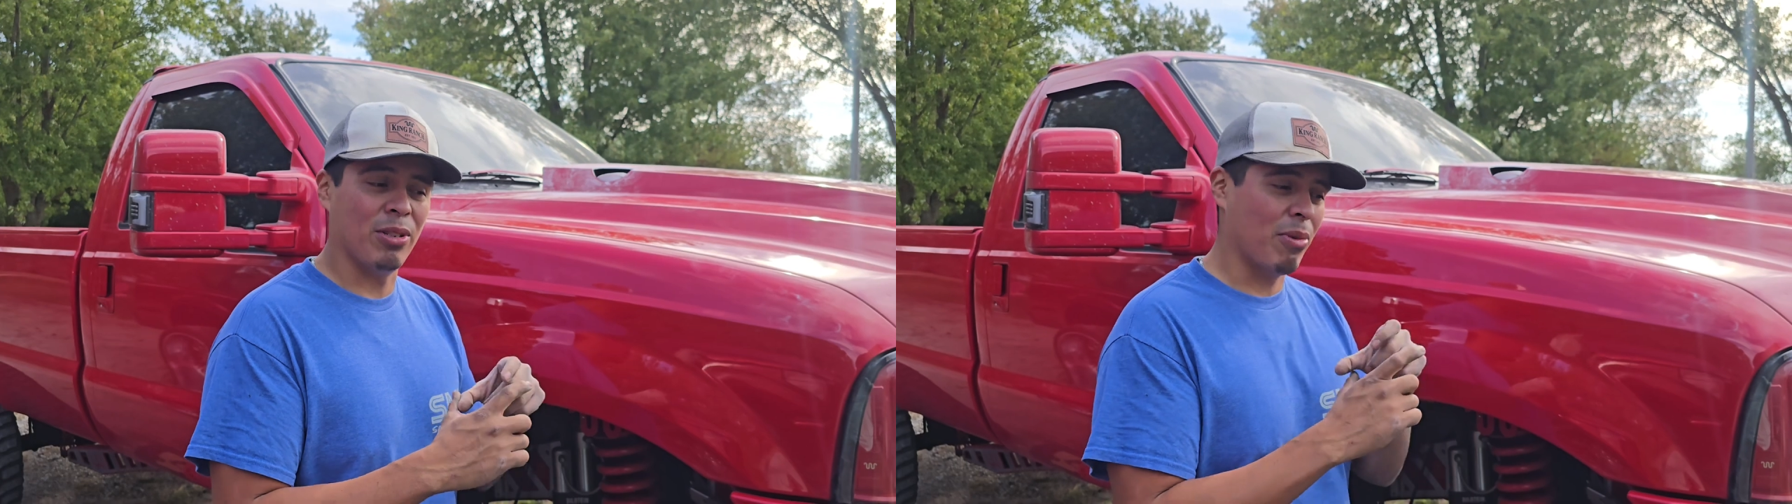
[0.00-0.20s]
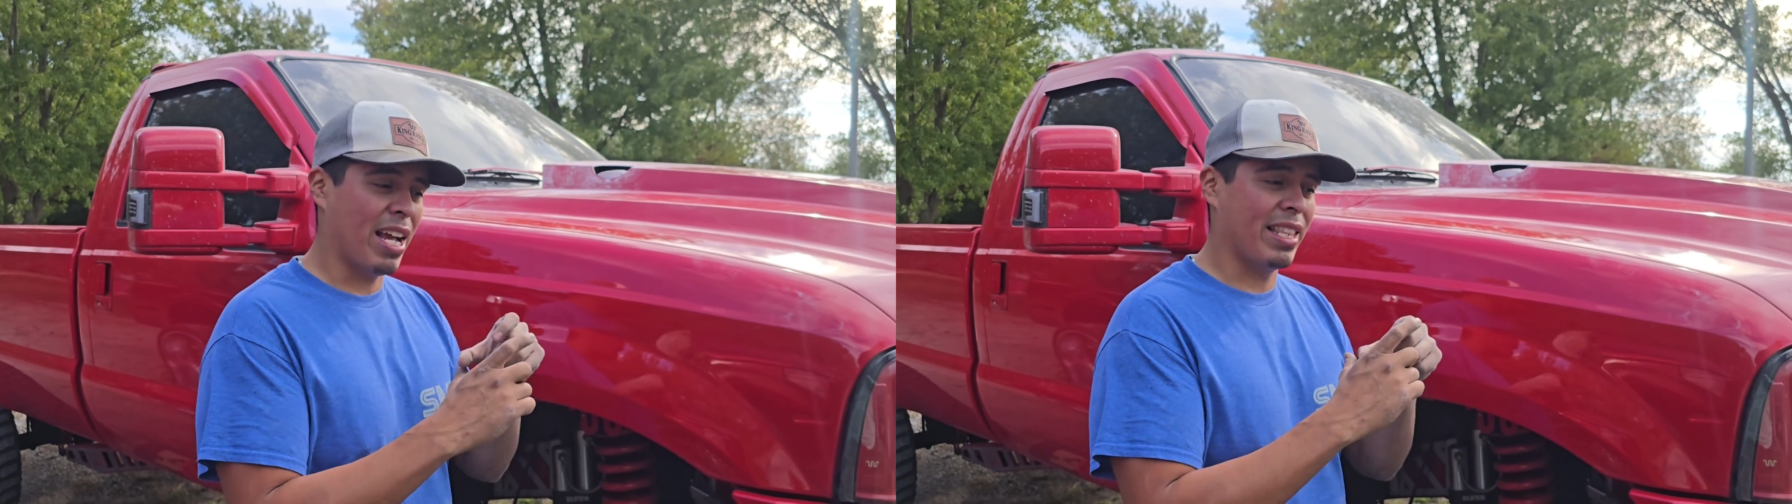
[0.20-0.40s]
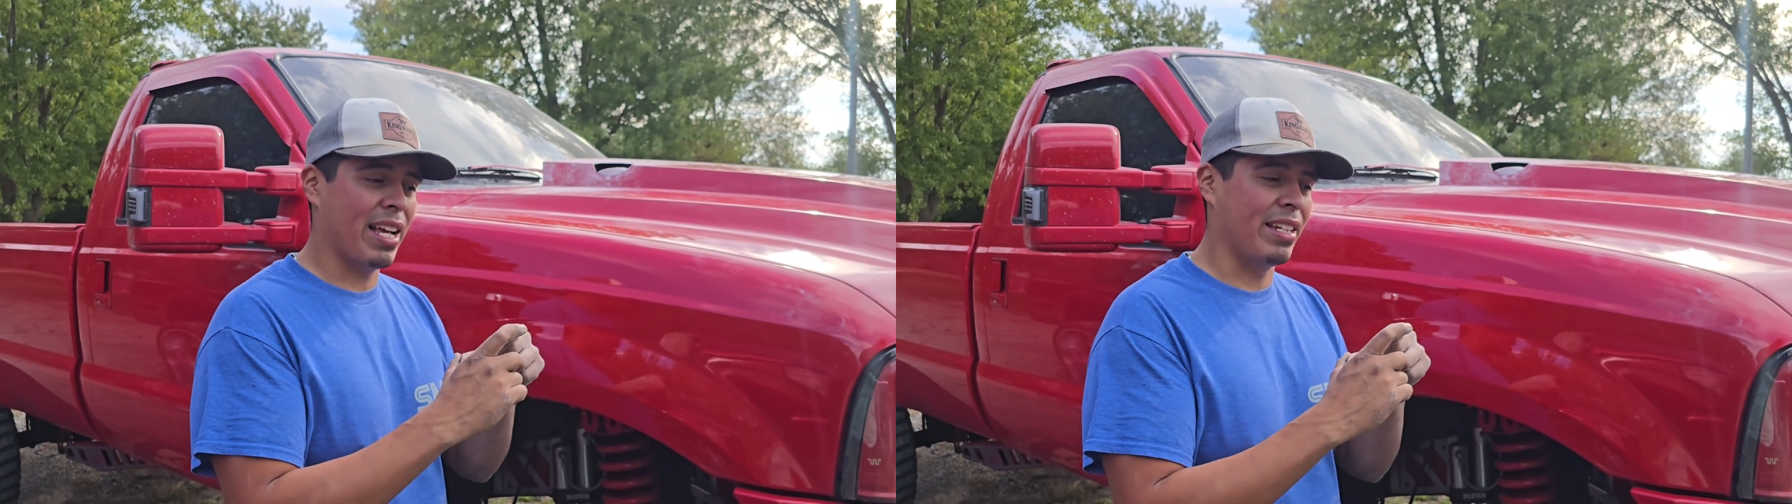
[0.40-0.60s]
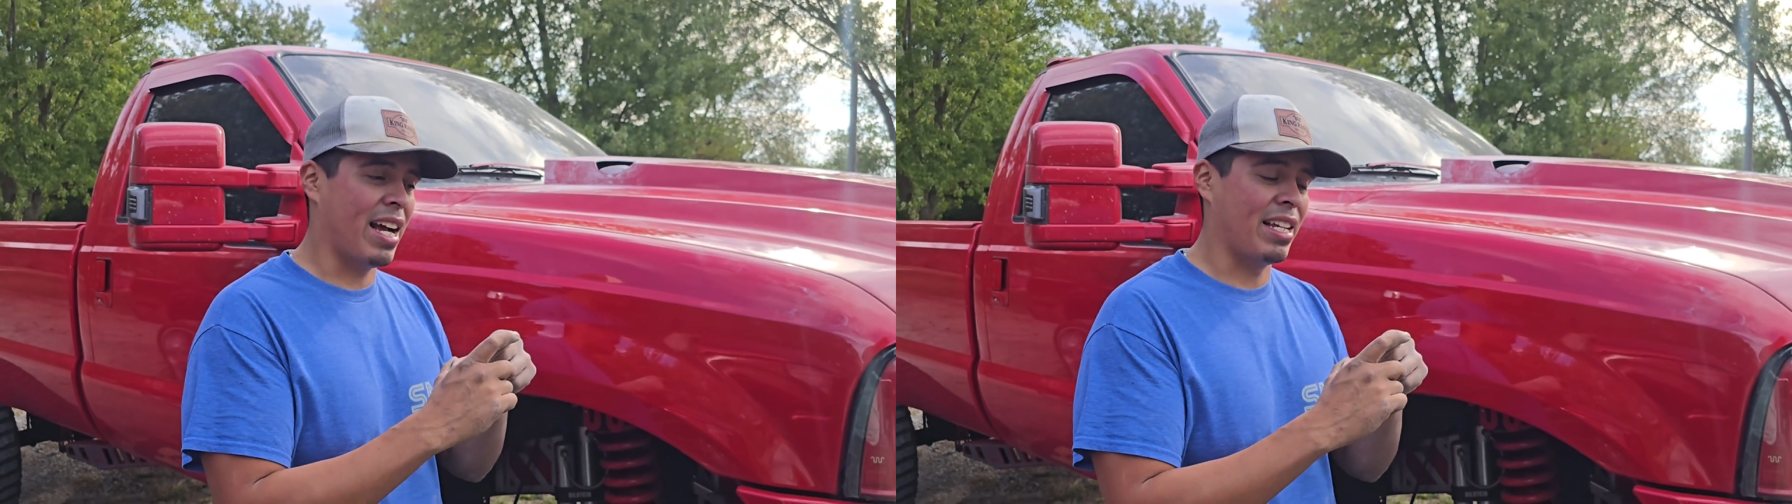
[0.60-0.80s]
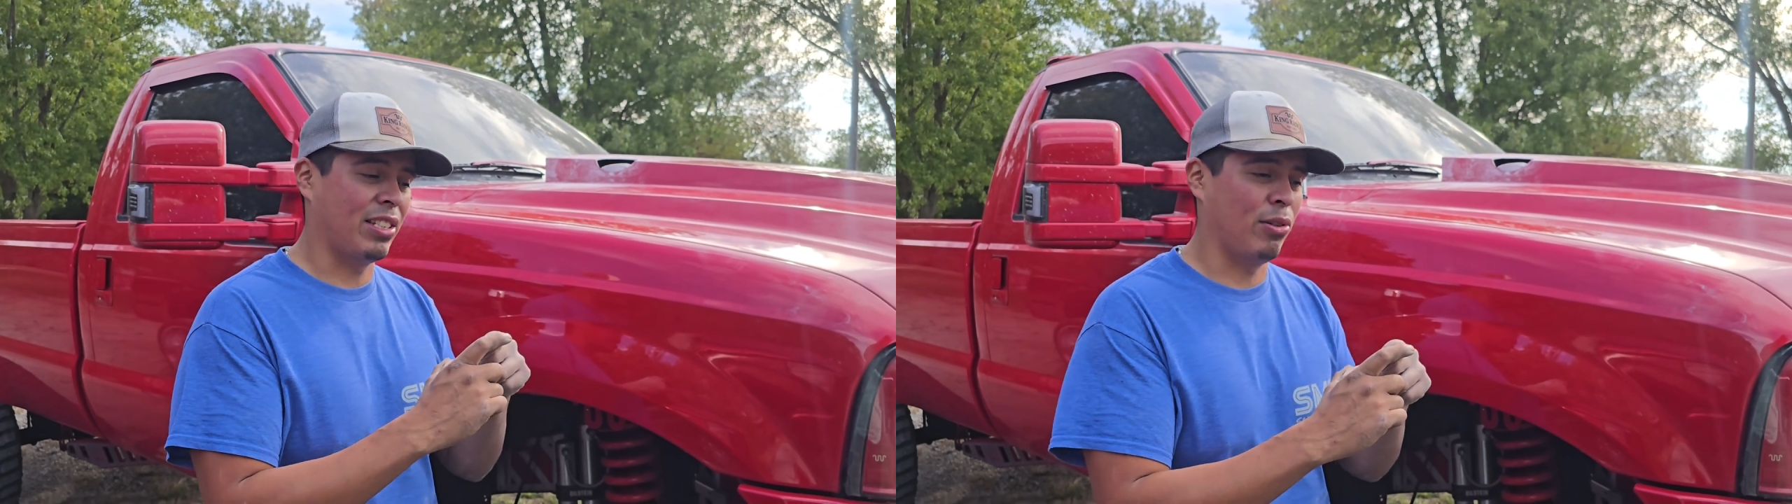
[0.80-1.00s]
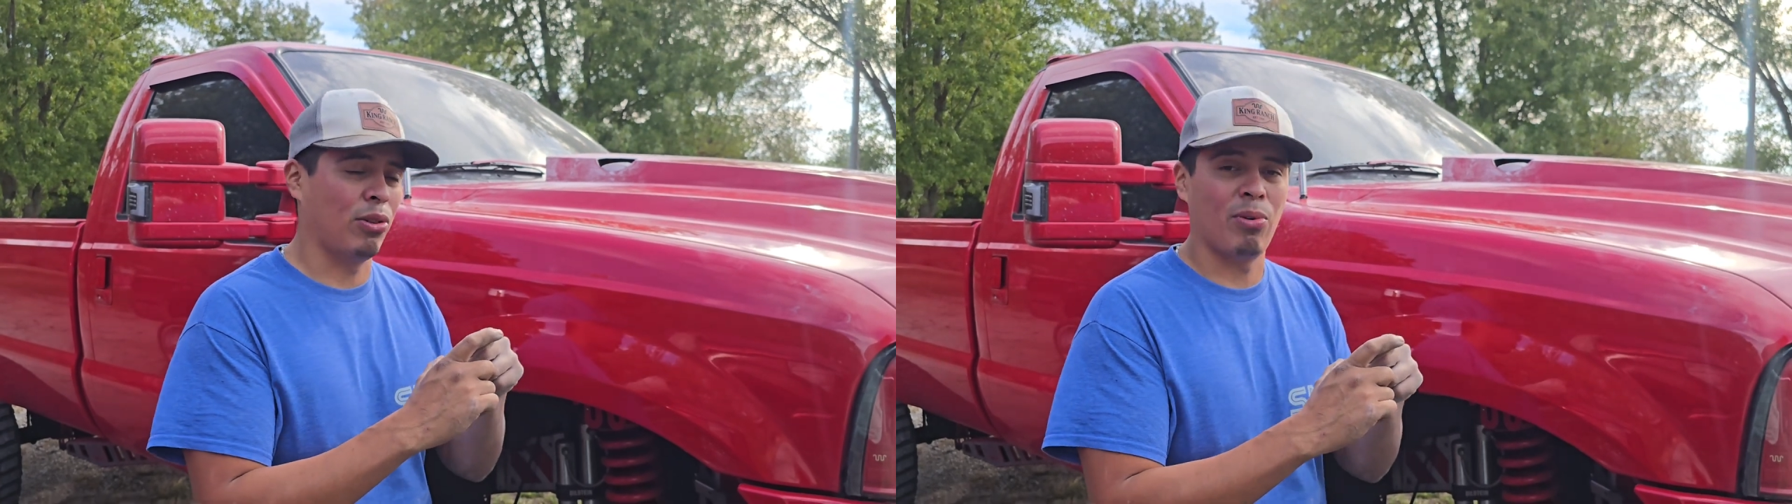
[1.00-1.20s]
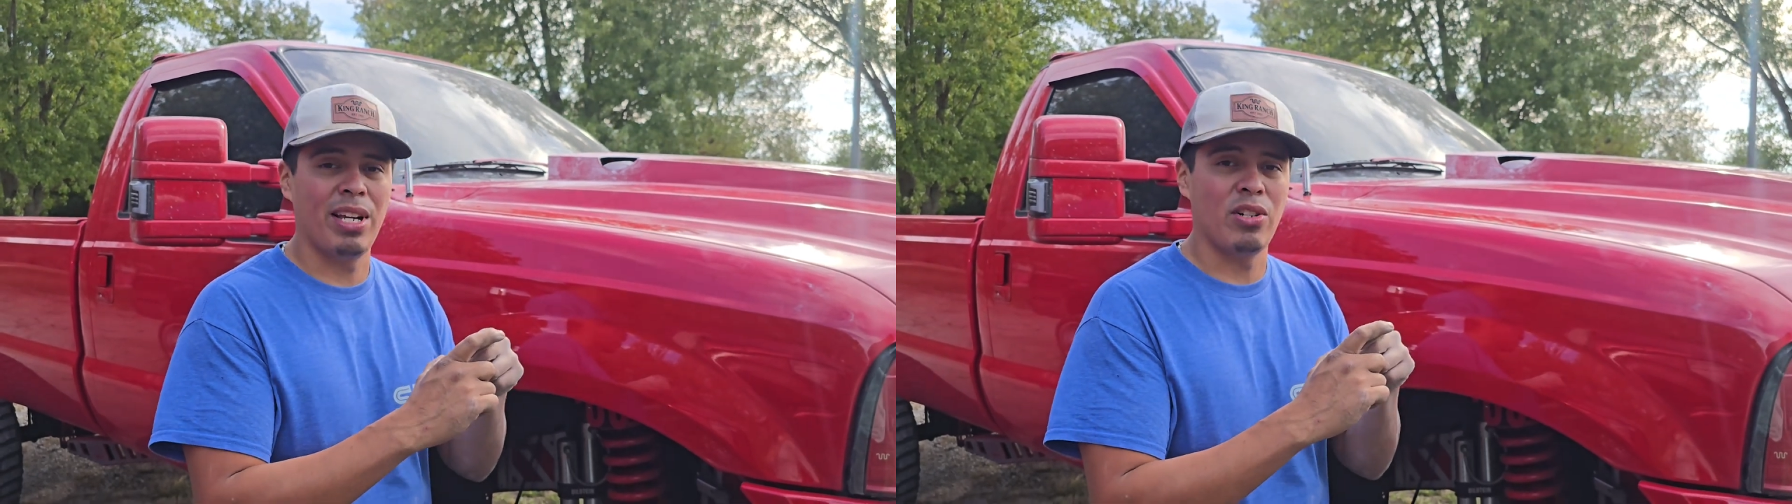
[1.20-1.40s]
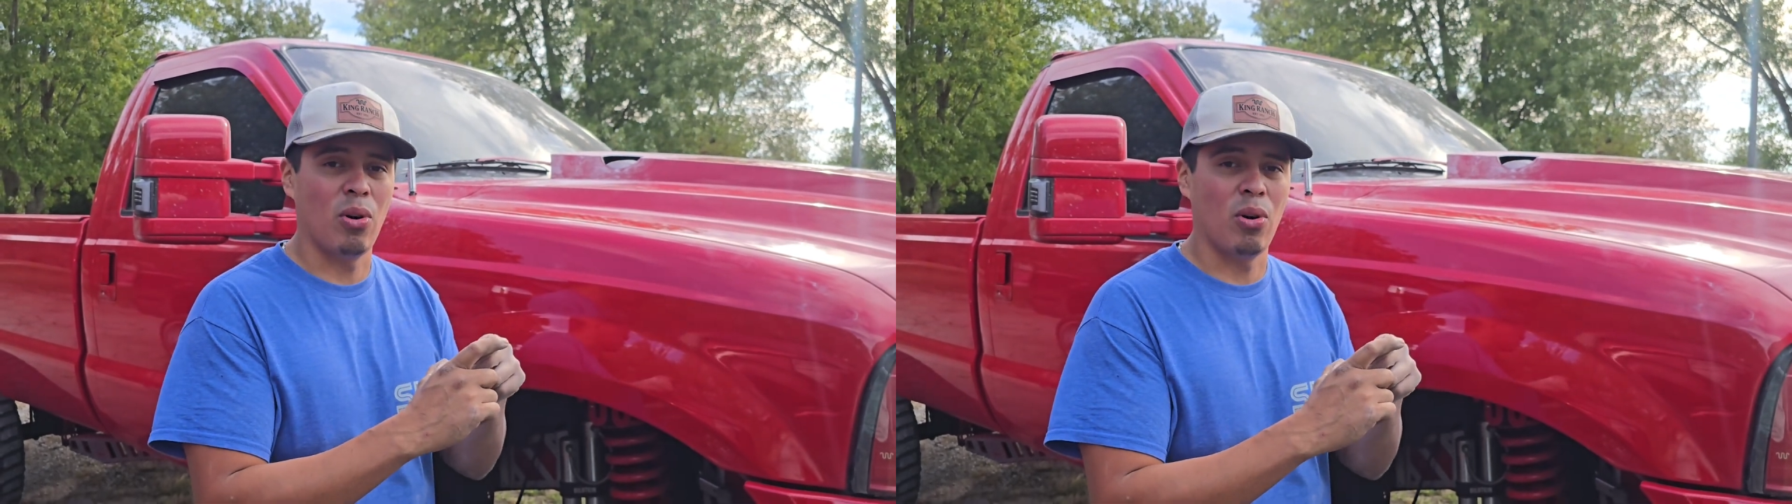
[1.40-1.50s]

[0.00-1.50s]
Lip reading: When we had that nice little 3-inch